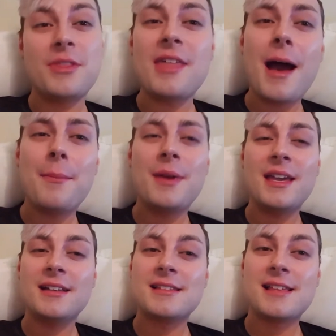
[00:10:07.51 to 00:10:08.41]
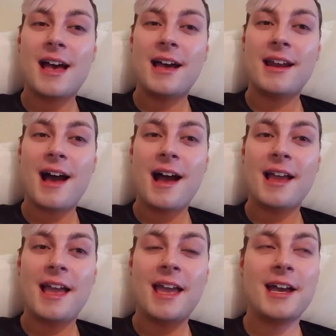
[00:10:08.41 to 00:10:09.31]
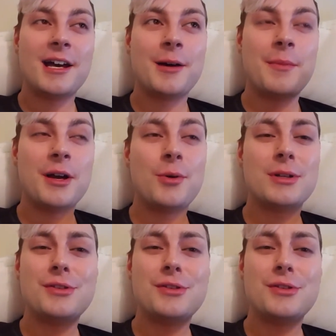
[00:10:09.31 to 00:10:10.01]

With that being said, I am going